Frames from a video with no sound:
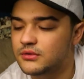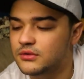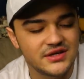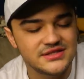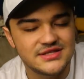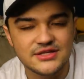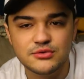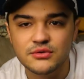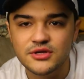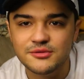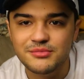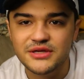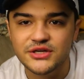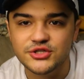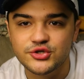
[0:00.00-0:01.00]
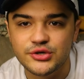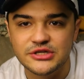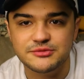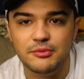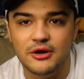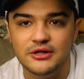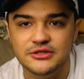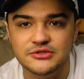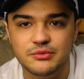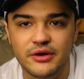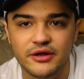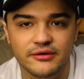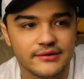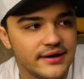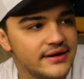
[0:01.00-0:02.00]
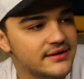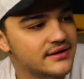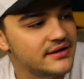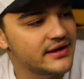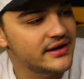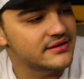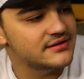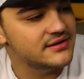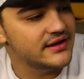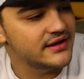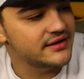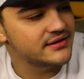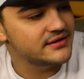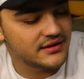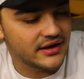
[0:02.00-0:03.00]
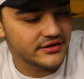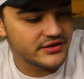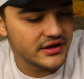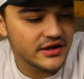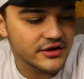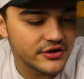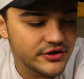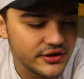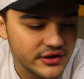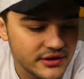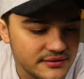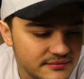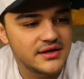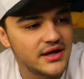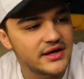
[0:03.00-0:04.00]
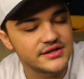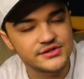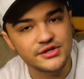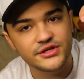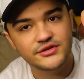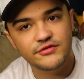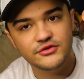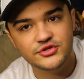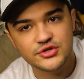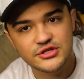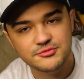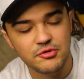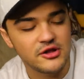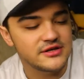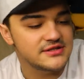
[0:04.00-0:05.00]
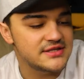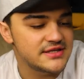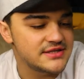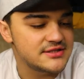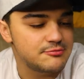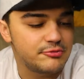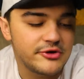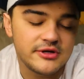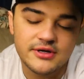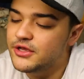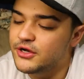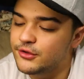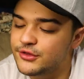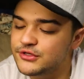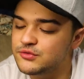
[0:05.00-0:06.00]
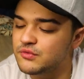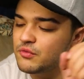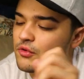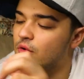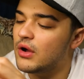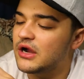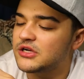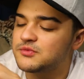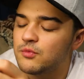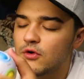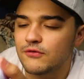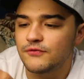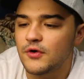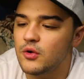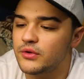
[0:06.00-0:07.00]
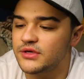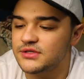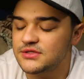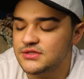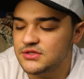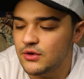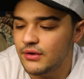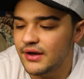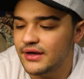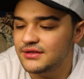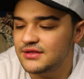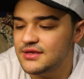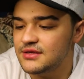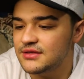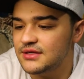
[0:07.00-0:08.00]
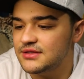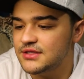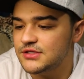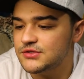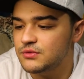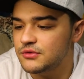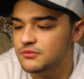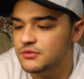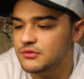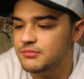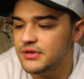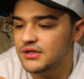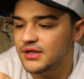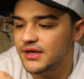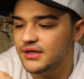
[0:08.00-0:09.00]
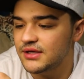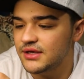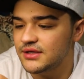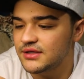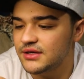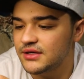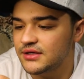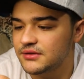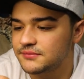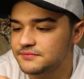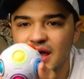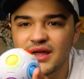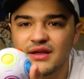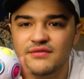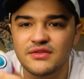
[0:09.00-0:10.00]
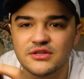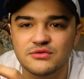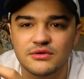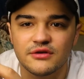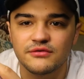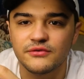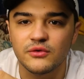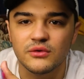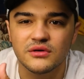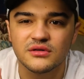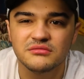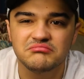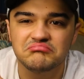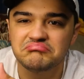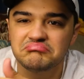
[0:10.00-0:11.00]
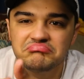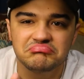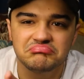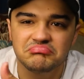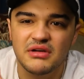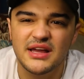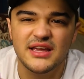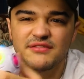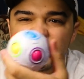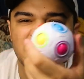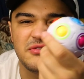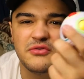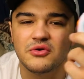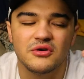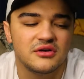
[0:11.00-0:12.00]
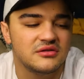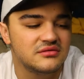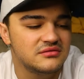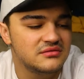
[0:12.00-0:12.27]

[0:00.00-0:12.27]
Because this one can be a stress ball as well, right? I think it could. Not as good of a stress ball as this, but, you know, this one requires more focus. So I think that this one would be like a, I give this one a 4. I give it a 4.